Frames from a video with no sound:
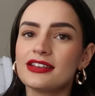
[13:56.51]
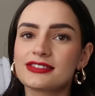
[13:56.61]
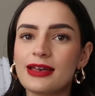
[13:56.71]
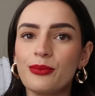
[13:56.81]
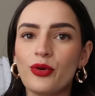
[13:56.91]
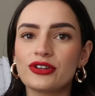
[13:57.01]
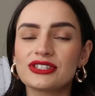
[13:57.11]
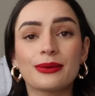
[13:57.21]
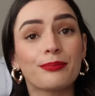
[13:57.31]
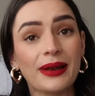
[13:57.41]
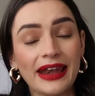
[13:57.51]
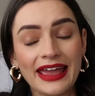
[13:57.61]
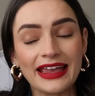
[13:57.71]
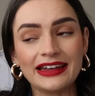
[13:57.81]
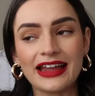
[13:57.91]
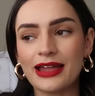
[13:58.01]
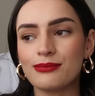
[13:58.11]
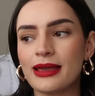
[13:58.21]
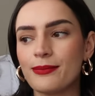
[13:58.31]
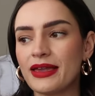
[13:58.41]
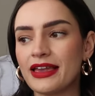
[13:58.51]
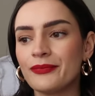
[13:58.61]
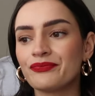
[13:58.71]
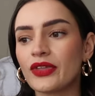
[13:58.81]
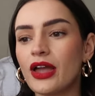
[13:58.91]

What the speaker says: somewhat plain and maybe